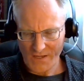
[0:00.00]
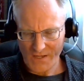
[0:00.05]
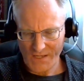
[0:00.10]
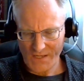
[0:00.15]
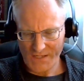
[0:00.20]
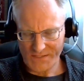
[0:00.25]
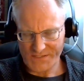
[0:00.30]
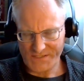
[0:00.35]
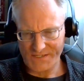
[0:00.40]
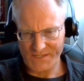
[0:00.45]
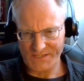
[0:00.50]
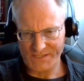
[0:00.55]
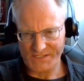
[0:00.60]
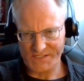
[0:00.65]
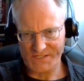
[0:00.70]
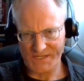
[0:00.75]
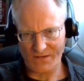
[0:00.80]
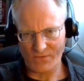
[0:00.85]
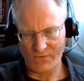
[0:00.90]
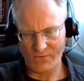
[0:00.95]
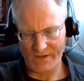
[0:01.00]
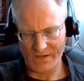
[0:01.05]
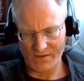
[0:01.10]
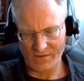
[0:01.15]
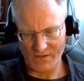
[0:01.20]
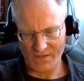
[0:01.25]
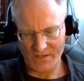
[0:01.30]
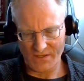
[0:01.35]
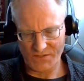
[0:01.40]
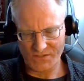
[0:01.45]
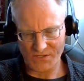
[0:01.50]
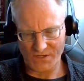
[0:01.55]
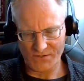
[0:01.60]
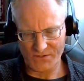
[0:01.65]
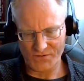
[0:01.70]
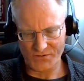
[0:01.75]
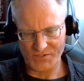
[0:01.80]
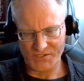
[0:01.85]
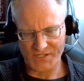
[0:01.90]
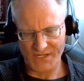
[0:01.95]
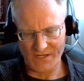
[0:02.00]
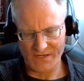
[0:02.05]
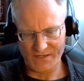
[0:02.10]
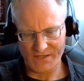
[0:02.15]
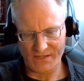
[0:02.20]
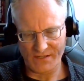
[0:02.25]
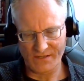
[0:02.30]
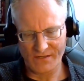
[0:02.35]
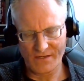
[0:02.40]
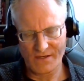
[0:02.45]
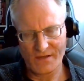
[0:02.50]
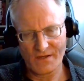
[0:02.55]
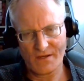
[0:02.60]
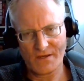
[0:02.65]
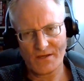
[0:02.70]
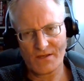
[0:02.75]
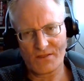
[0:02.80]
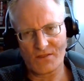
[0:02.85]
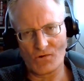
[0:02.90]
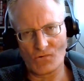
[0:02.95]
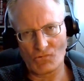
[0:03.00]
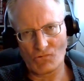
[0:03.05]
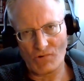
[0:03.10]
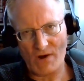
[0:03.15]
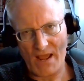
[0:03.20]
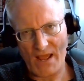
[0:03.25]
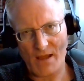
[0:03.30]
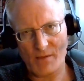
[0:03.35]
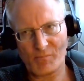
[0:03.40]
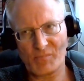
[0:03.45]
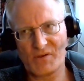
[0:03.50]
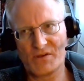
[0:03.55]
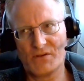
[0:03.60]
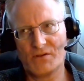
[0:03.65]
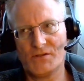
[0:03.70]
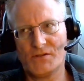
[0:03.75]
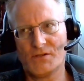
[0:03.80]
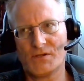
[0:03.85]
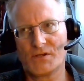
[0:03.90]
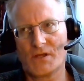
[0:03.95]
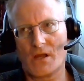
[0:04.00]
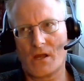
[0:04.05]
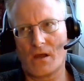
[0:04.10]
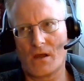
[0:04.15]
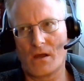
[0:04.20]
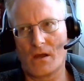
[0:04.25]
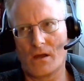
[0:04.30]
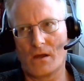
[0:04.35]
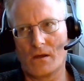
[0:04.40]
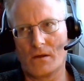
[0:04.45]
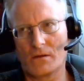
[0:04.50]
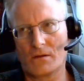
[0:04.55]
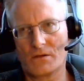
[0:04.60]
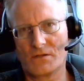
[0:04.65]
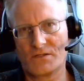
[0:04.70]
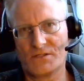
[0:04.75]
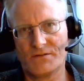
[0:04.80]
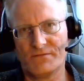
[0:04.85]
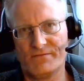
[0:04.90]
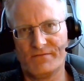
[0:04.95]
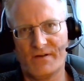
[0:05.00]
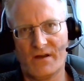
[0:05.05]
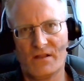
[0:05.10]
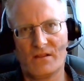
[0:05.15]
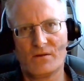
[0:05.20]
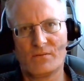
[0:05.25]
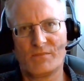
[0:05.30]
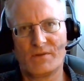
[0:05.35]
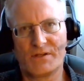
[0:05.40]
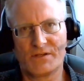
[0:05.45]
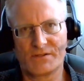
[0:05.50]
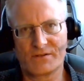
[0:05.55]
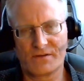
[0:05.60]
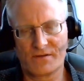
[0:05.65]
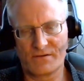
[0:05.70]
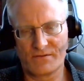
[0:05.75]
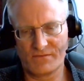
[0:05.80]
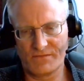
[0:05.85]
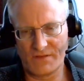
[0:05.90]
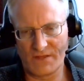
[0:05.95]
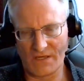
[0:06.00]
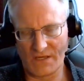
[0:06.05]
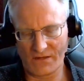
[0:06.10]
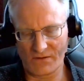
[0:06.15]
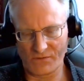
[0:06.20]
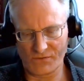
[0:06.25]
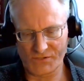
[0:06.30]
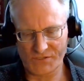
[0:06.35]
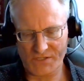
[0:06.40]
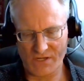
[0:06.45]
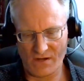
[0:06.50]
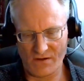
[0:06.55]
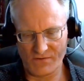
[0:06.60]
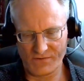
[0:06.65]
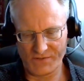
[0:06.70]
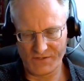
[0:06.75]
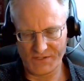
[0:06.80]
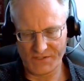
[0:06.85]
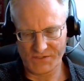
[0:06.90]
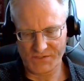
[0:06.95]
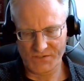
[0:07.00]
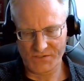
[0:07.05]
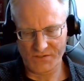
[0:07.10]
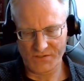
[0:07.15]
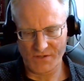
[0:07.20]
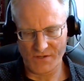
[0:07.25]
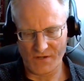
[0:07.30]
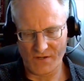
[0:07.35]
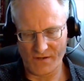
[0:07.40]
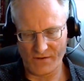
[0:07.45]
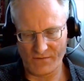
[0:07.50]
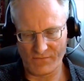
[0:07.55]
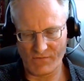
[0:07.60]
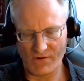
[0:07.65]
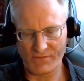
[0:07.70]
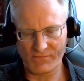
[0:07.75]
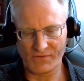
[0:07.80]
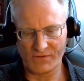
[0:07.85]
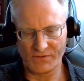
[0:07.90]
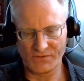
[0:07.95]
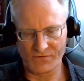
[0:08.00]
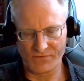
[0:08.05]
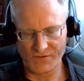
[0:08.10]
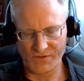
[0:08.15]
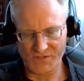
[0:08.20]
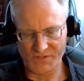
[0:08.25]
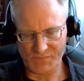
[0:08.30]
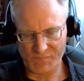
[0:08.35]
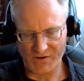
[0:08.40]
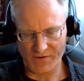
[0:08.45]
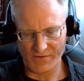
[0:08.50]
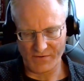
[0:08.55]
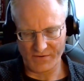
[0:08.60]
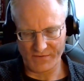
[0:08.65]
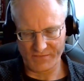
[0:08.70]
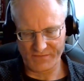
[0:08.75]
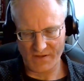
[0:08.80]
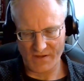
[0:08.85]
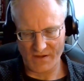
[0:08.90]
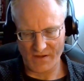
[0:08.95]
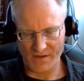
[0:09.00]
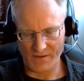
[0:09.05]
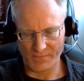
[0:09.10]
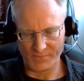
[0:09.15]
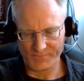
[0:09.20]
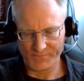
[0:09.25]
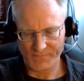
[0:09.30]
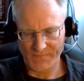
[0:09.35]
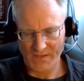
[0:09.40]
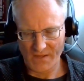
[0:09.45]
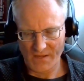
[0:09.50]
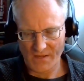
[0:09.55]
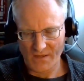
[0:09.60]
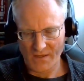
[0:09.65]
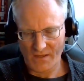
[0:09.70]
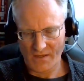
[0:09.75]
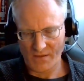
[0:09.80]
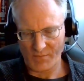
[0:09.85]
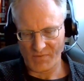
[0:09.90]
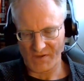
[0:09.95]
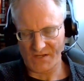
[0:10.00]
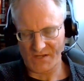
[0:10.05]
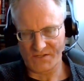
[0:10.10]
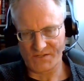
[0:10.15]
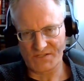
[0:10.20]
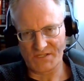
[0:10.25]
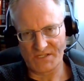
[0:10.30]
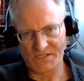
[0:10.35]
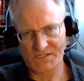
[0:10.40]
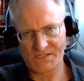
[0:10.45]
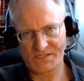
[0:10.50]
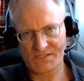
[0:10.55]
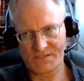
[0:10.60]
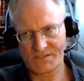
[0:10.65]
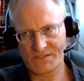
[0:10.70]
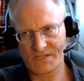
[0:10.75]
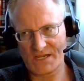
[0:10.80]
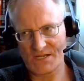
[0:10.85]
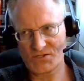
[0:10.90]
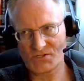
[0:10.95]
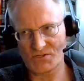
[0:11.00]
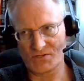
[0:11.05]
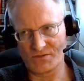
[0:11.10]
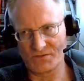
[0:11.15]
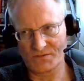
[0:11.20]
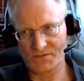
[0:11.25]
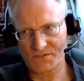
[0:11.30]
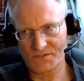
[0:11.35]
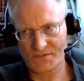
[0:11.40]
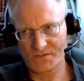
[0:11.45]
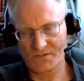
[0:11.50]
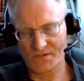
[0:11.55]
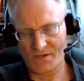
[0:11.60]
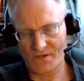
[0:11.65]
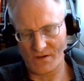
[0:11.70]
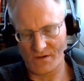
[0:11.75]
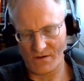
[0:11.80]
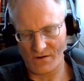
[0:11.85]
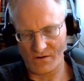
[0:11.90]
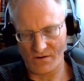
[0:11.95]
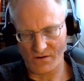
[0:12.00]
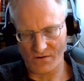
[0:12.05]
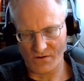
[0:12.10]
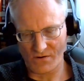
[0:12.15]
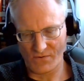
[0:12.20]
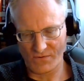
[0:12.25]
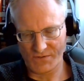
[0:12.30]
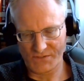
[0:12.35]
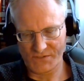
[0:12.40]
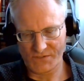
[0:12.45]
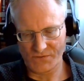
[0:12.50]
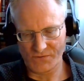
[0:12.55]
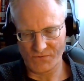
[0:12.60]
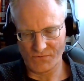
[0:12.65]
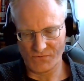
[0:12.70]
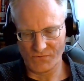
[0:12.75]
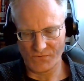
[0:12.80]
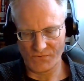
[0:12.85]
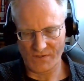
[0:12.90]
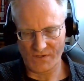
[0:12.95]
it's a nice segue into understanding the rapid development of the English colonies roughly during this period of time, because these tensions are going to